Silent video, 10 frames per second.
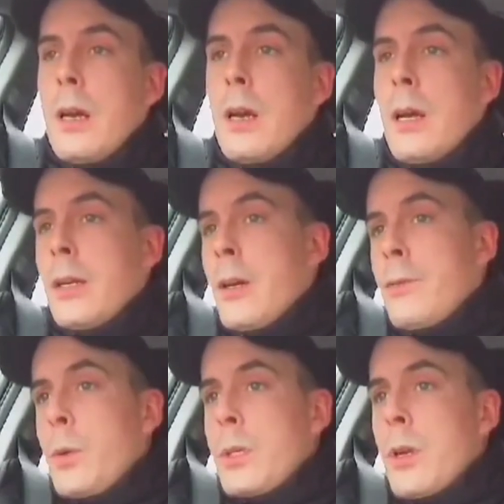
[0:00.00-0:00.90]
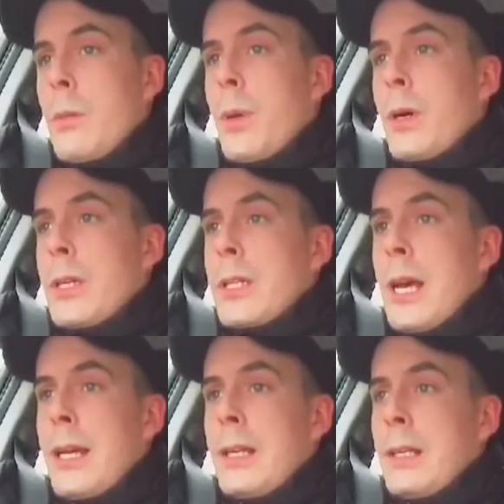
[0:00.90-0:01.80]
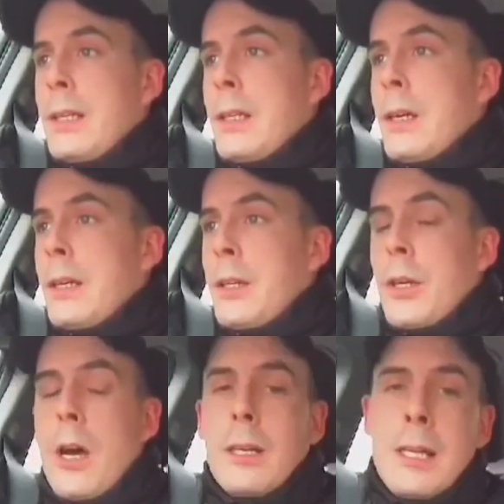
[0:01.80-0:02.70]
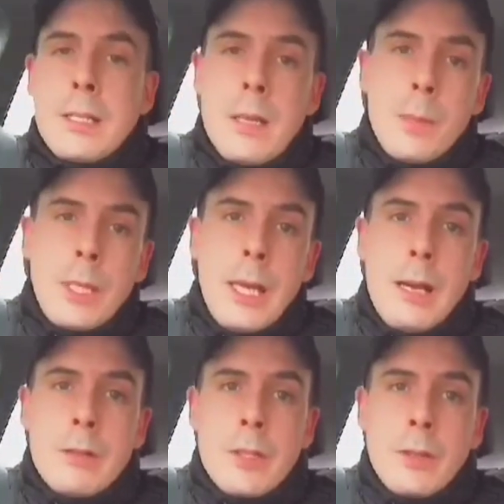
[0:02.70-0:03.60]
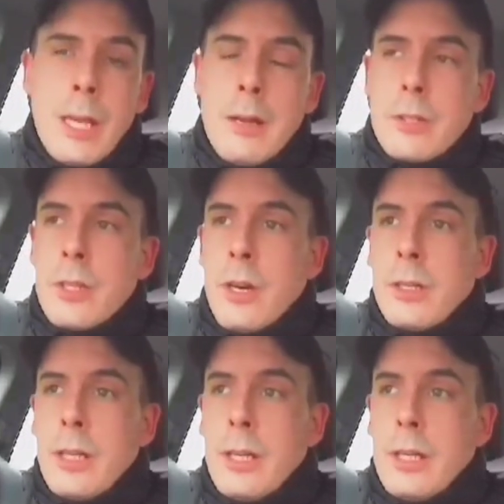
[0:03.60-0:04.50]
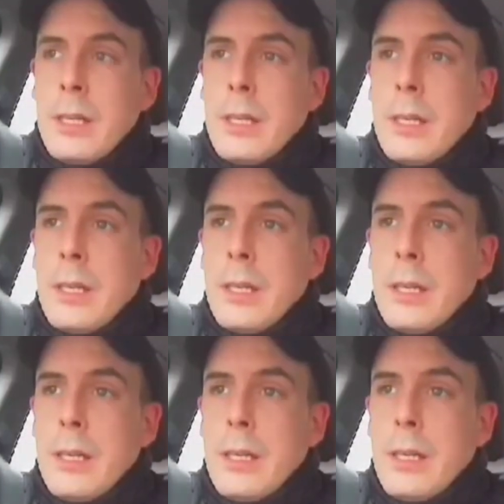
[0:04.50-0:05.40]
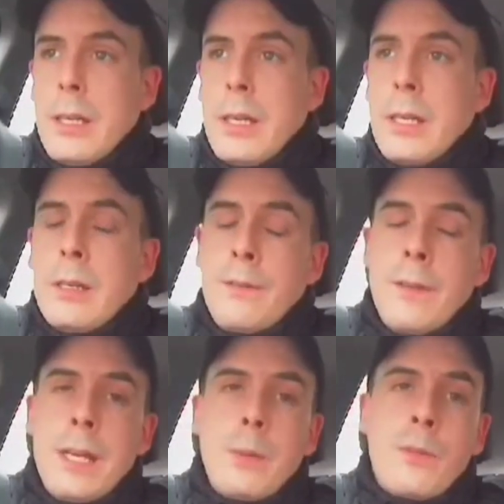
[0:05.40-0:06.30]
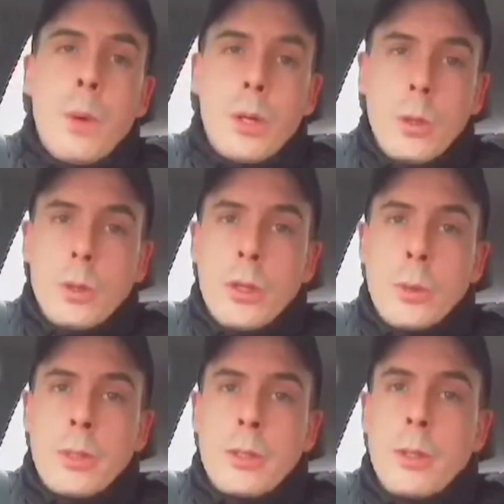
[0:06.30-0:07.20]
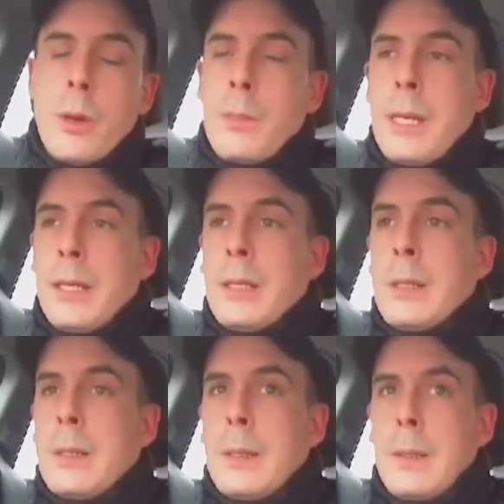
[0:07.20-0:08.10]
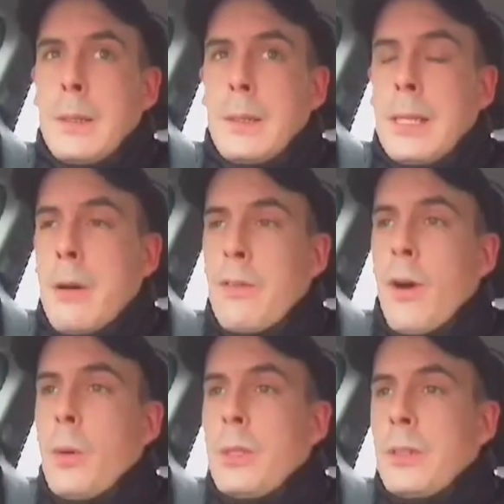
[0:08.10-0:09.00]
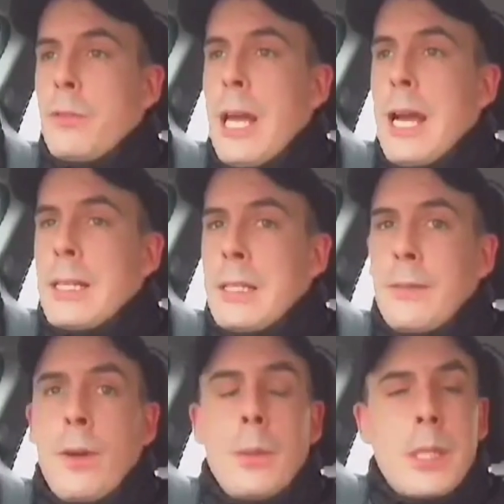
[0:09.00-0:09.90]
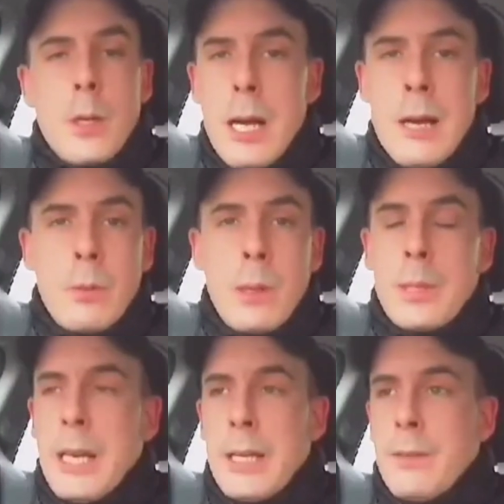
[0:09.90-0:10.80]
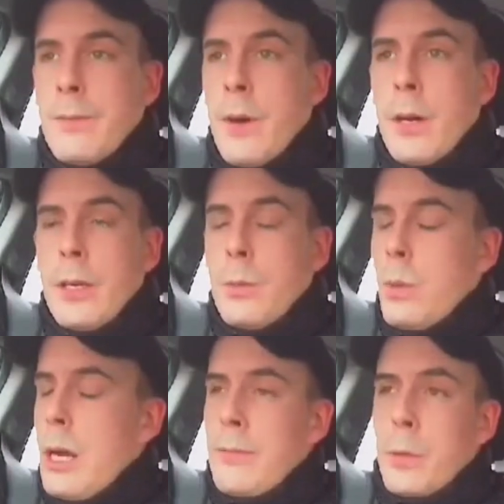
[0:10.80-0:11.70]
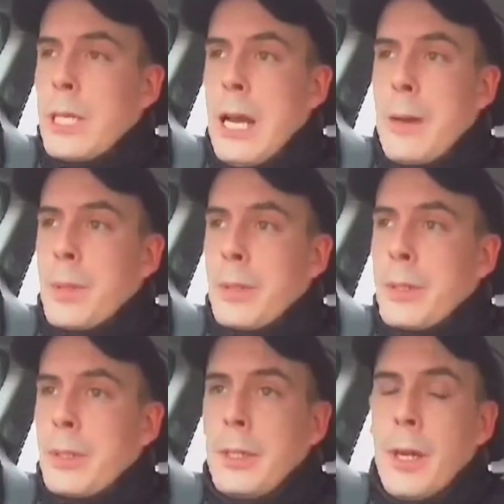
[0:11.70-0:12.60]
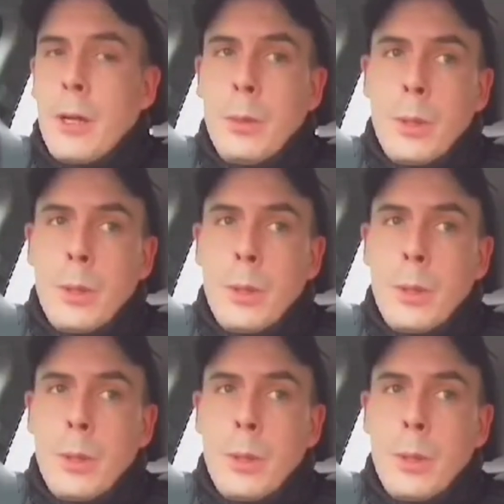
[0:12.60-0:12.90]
And I've always gone by the saying, like, you can't let somebody else on the outside interfere with what you're doing. Do you know what I mean? Now, if I would have reacted, if I would have got out, we would have had a fight, whatever would have happened, you know,